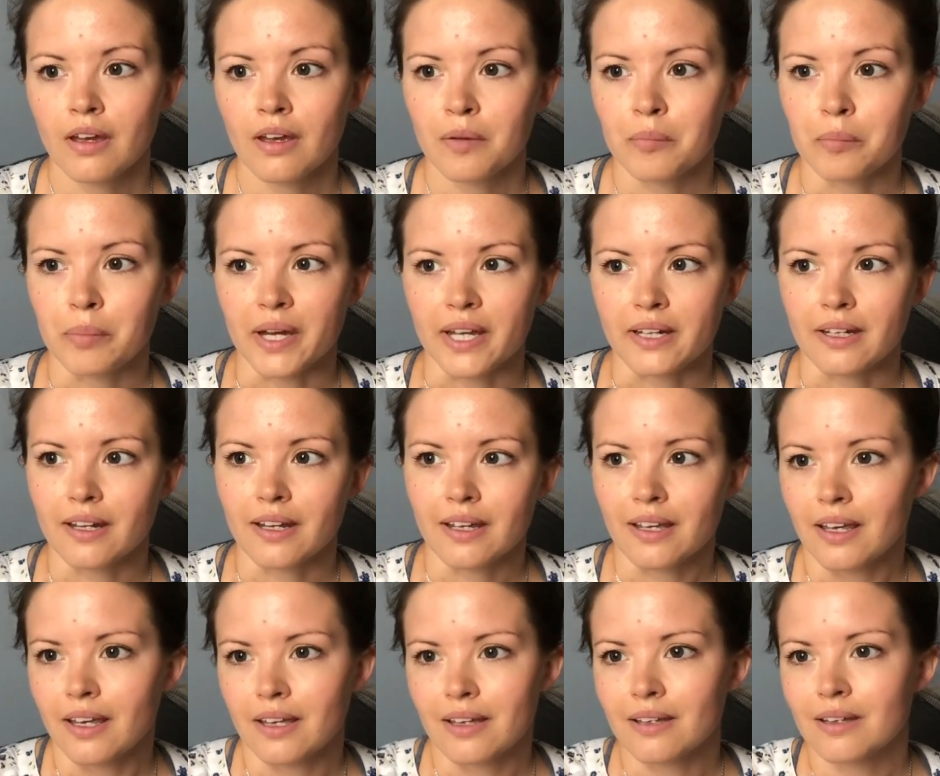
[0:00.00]
But
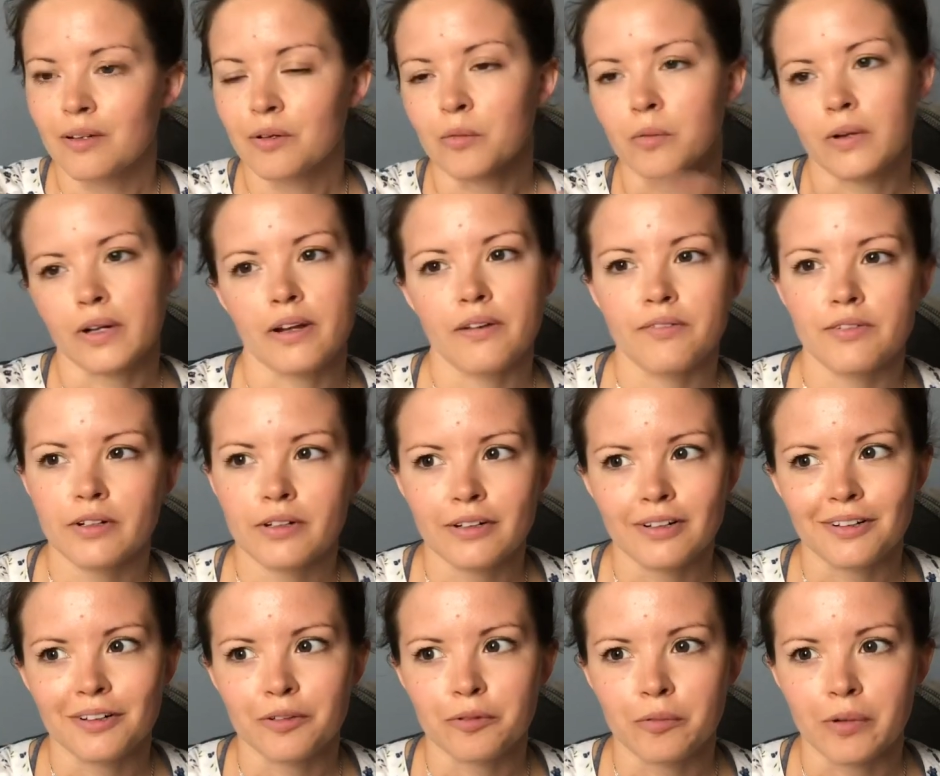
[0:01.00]

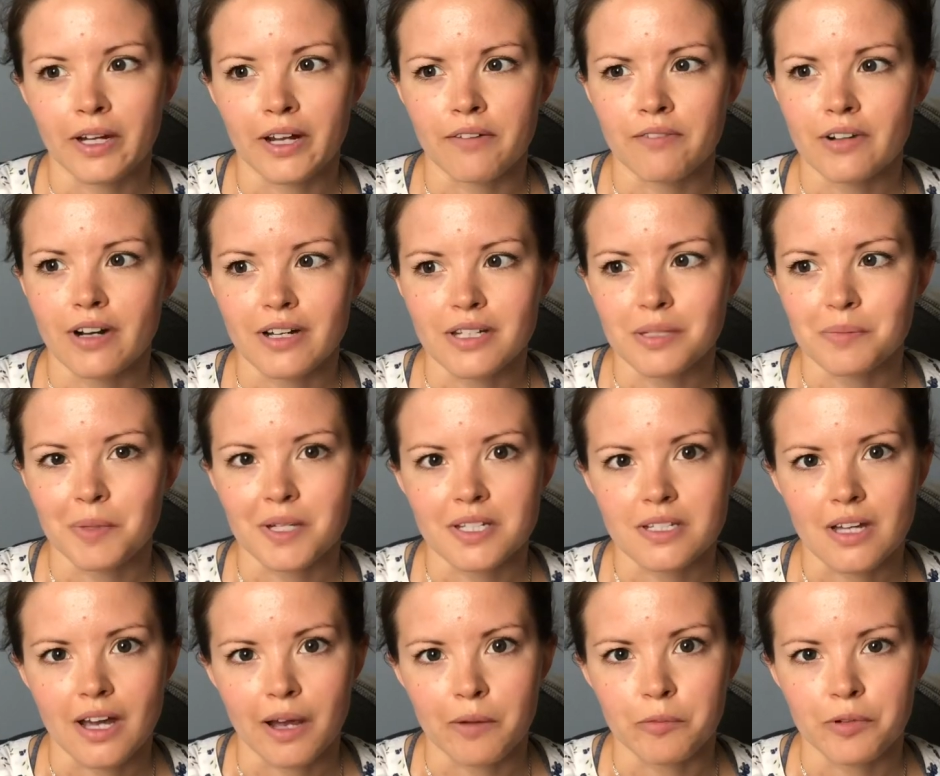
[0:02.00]
whenever I spent
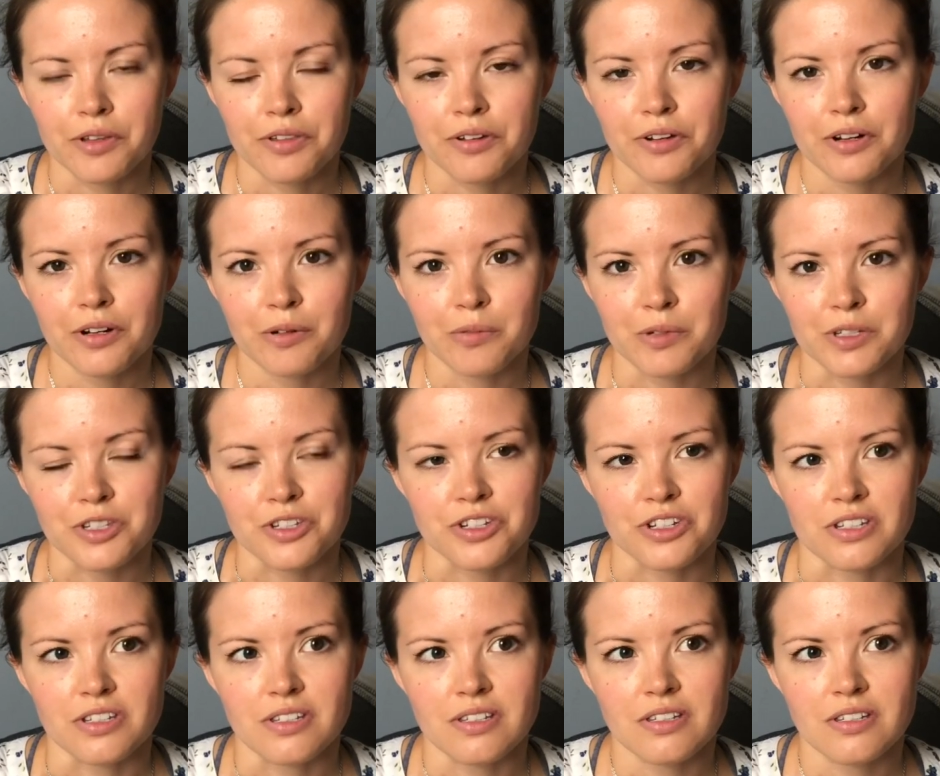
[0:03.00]
time with her, it was
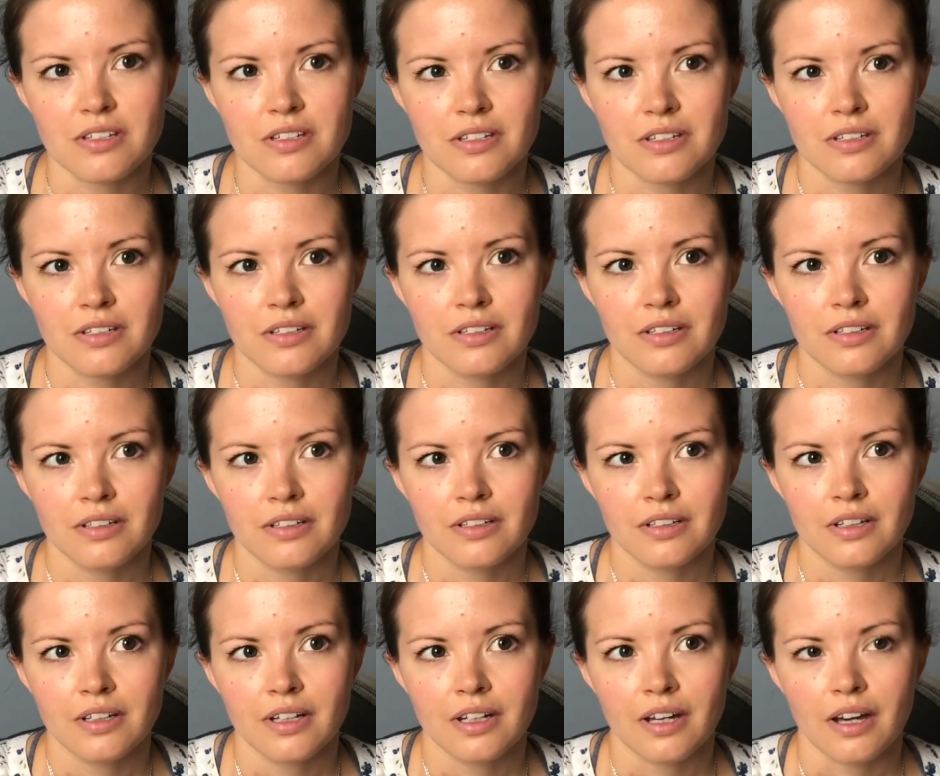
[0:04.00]
just,
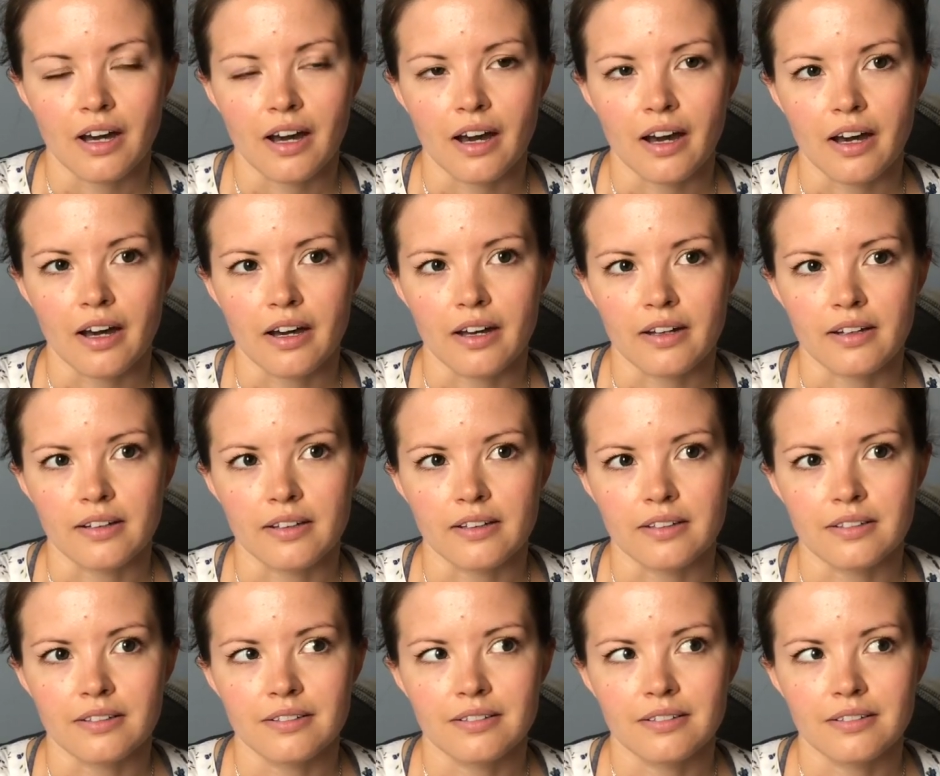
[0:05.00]
I